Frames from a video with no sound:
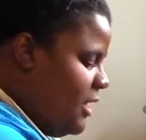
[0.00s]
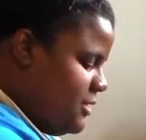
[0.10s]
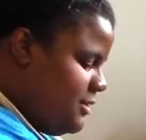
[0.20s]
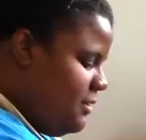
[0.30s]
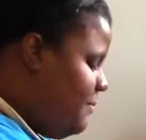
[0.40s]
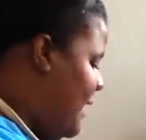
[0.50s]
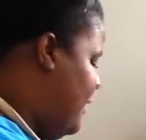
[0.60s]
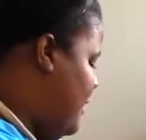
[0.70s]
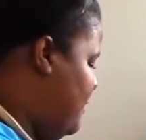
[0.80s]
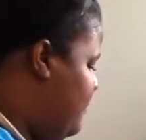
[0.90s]
To the
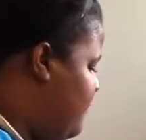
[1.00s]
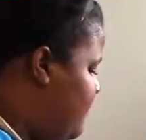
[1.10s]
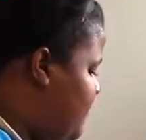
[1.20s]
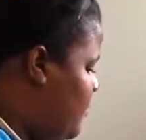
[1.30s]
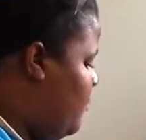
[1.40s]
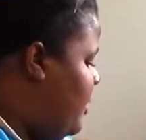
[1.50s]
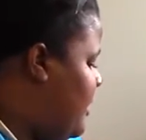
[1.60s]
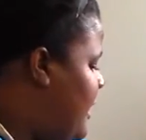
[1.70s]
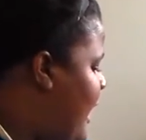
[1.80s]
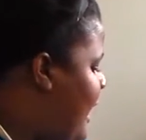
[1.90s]
bacon, we're going
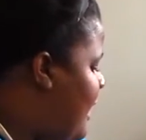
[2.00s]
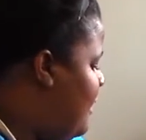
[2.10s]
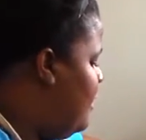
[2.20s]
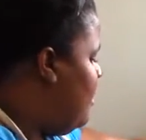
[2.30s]
to add